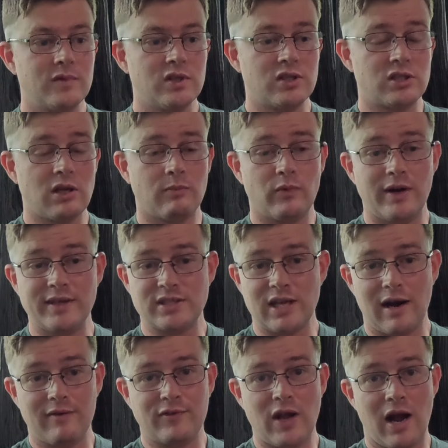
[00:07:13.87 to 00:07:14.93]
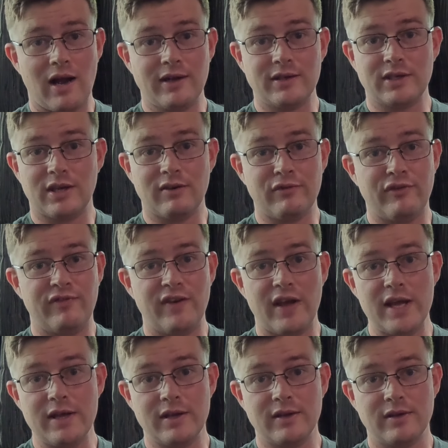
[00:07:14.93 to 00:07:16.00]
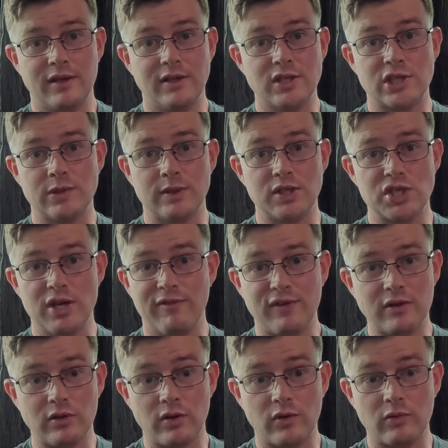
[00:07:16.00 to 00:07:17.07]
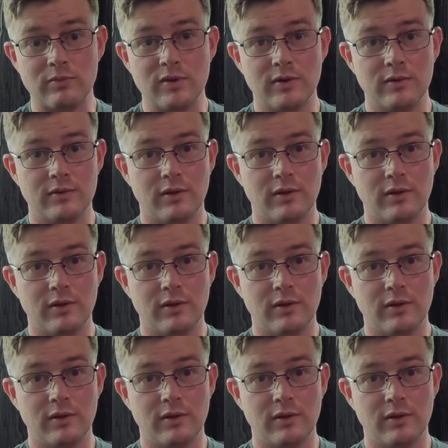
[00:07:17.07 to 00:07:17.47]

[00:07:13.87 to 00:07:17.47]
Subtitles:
Some rigs that I've gotten can fit into a Jiffy Lube,